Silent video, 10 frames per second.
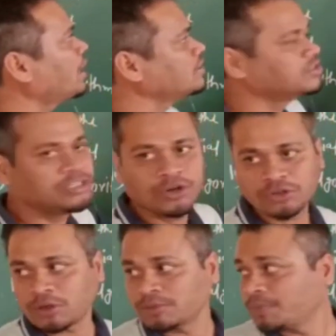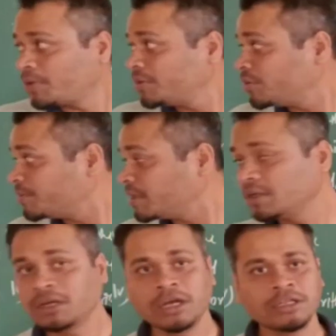and zeros of the polynomial.
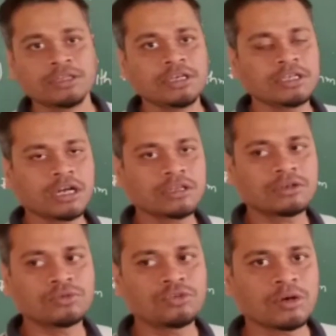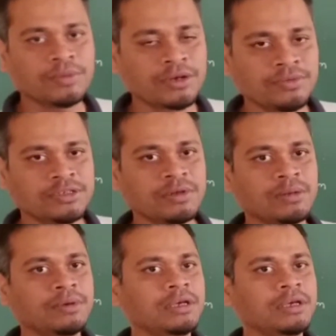These are the two topics which we